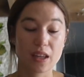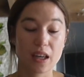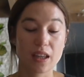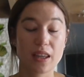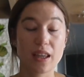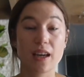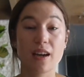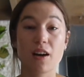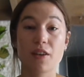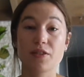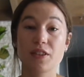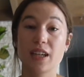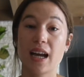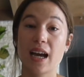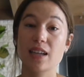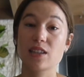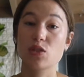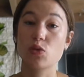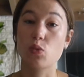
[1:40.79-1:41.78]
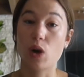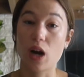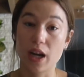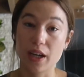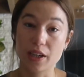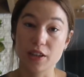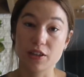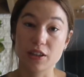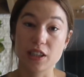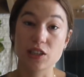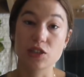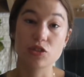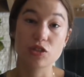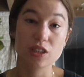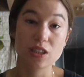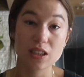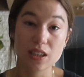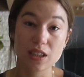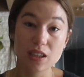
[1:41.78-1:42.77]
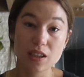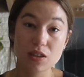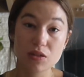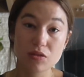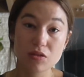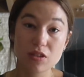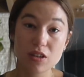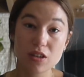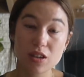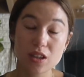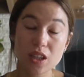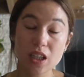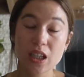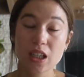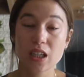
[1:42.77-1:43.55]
They often ask why you're interested in the role.